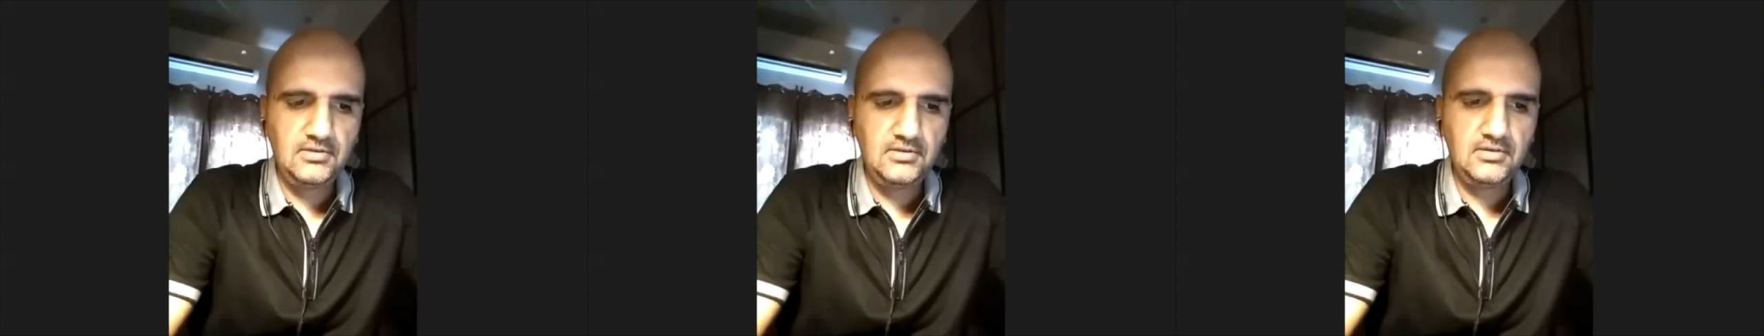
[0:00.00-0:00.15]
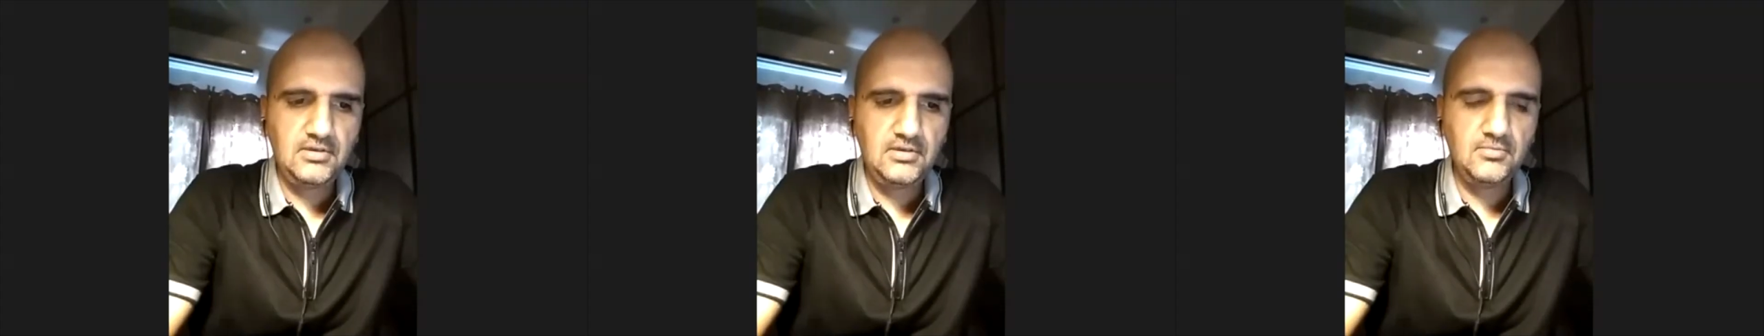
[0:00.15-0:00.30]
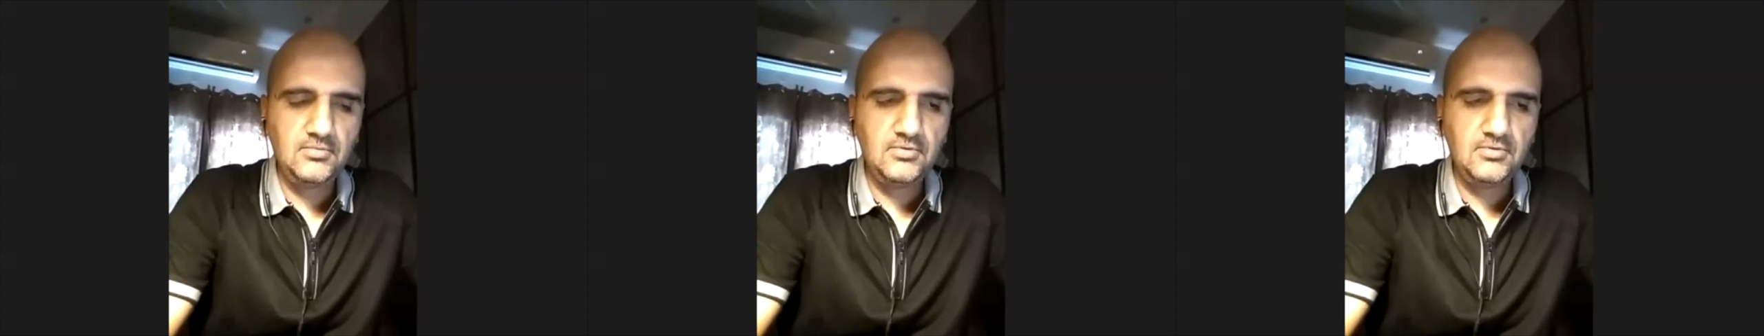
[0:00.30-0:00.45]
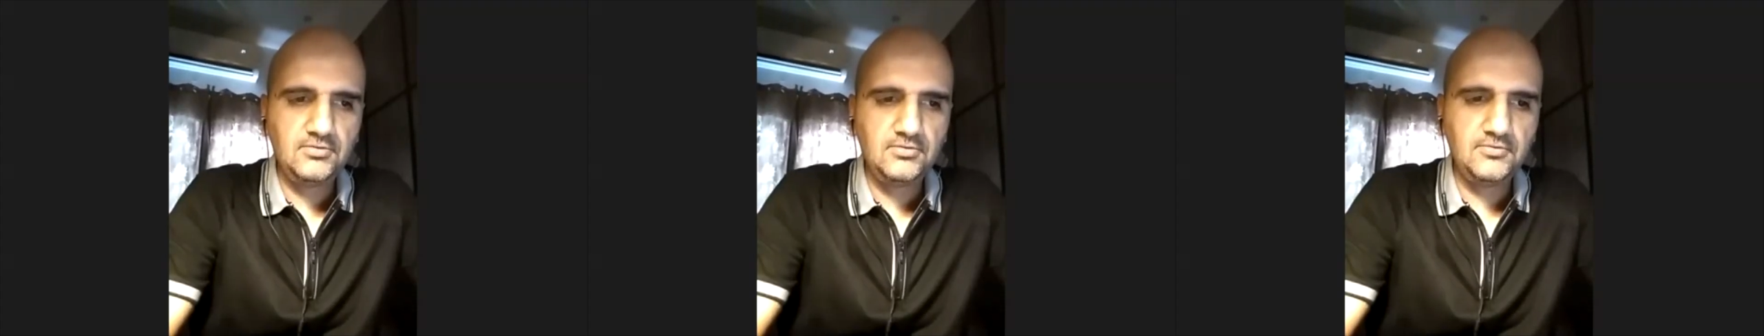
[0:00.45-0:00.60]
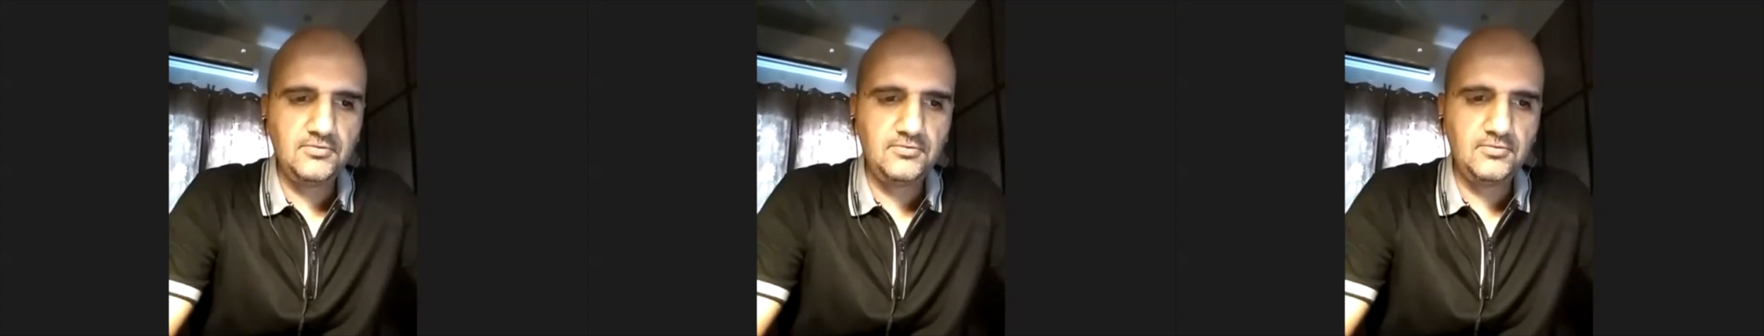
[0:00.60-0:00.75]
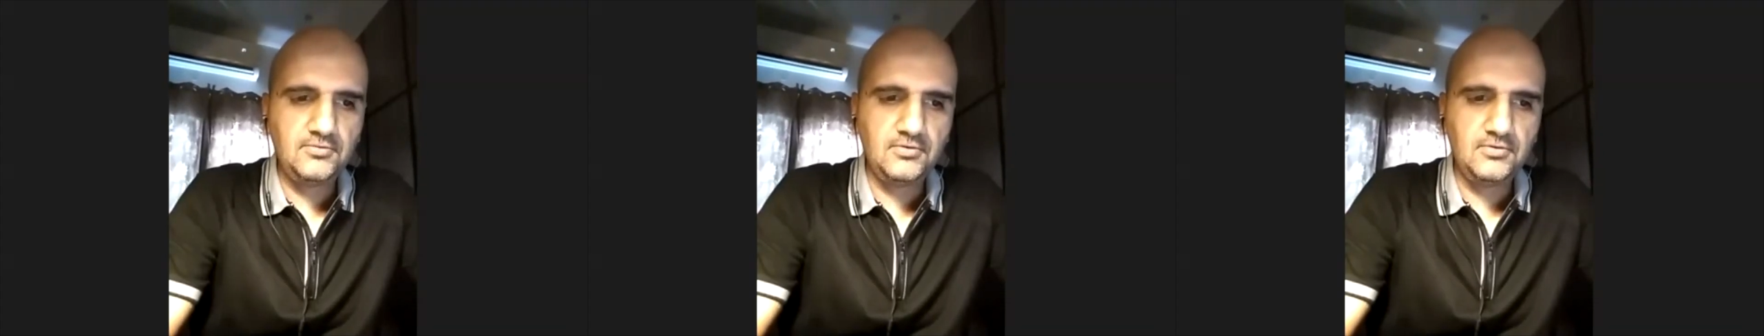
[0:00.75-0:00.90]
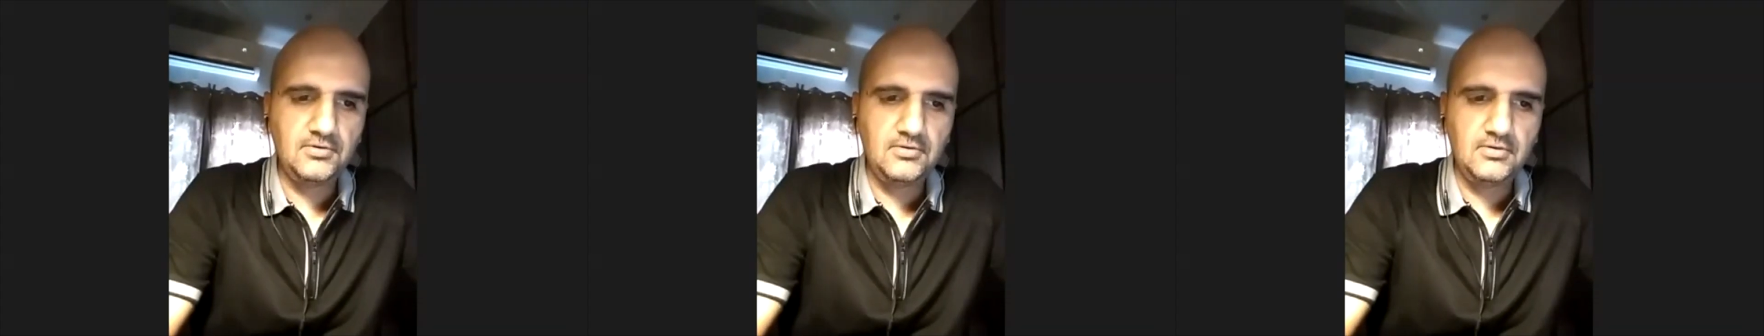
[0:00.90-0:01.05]
a
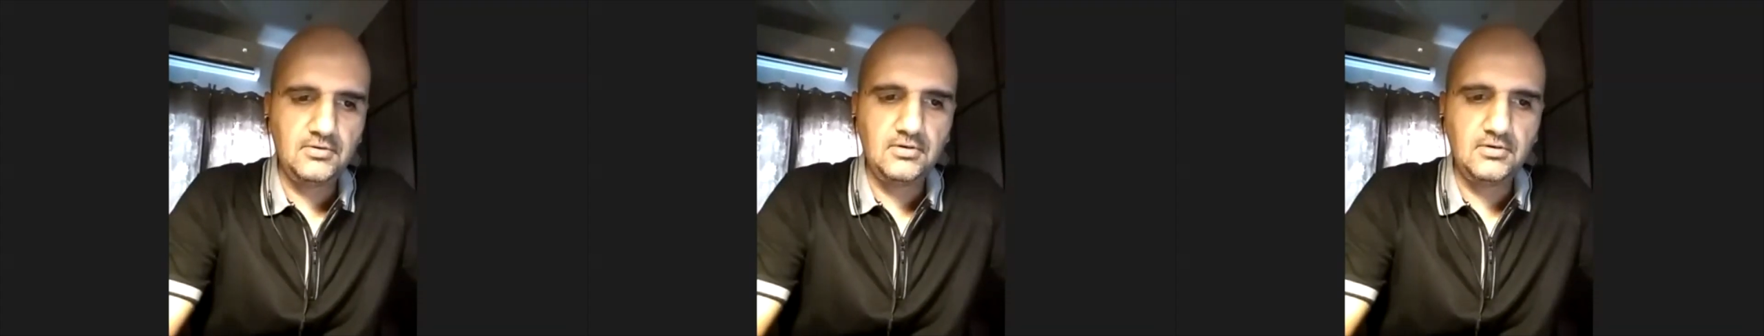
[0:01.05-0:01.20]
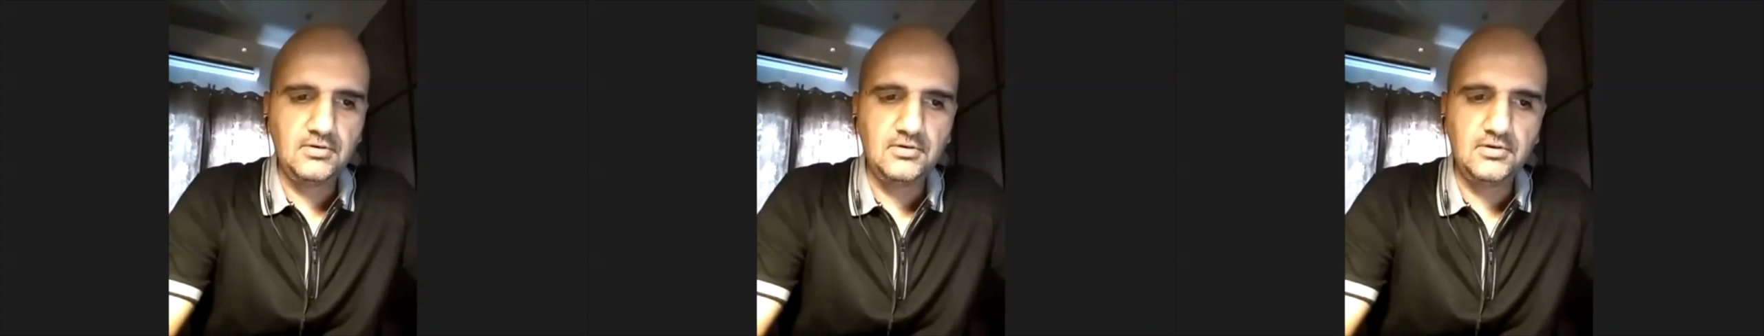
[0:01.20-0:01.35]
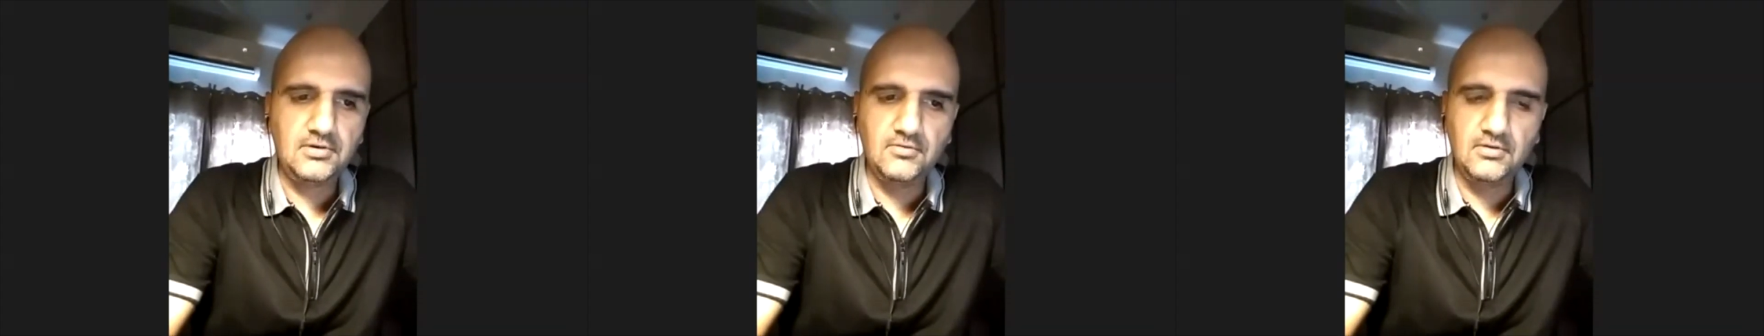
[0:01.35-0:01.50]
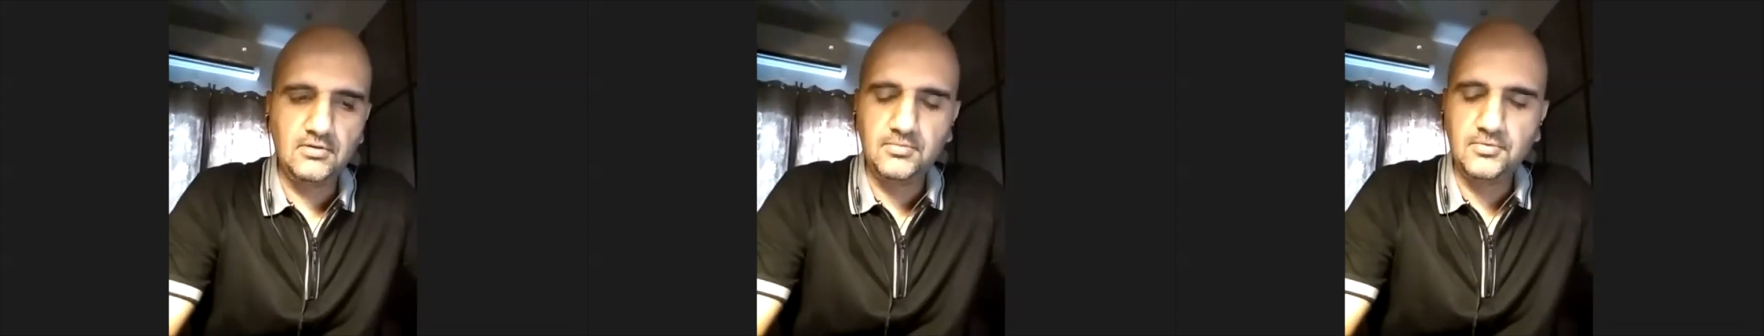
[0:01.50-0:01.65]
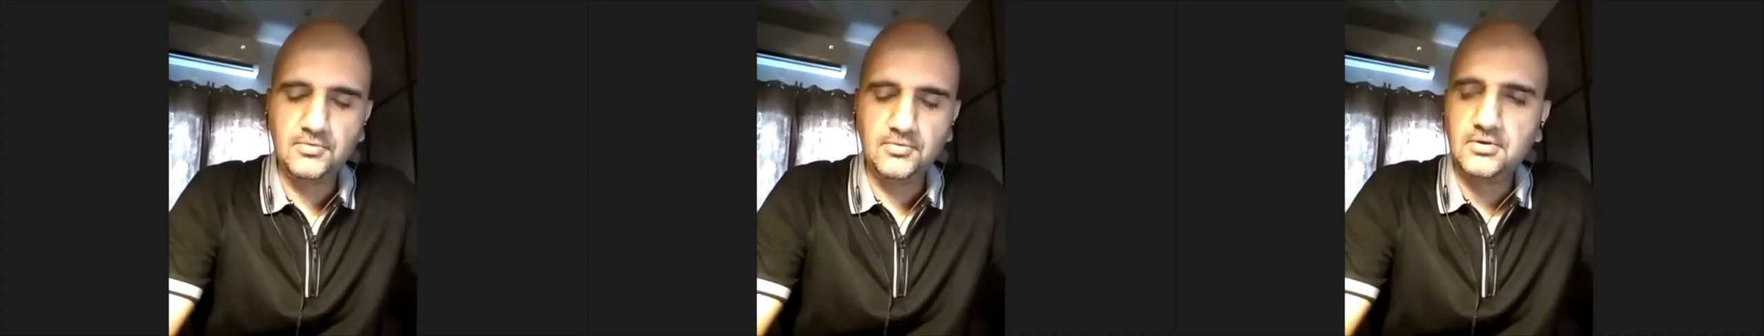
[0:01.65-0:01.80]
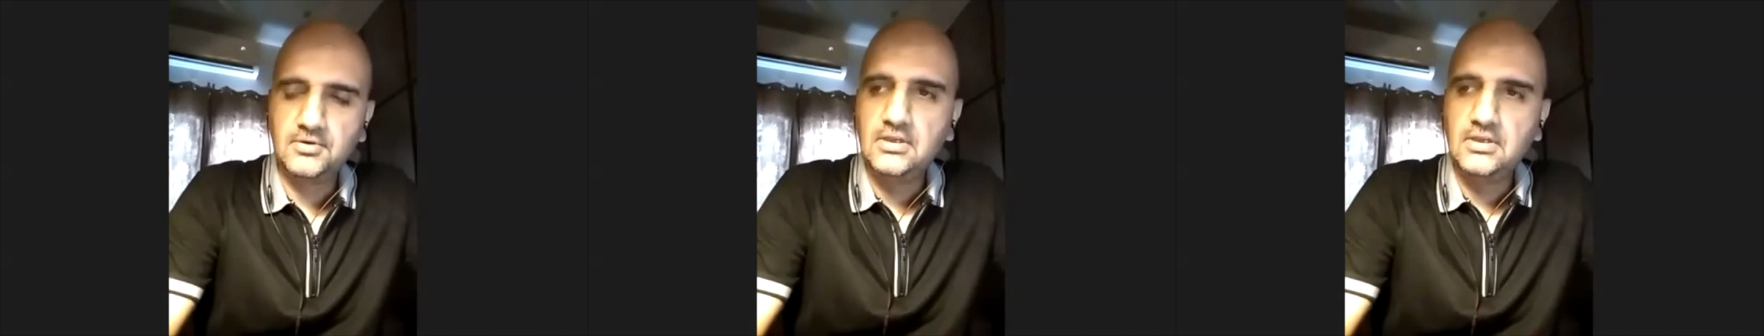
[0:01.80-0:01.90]
software developer.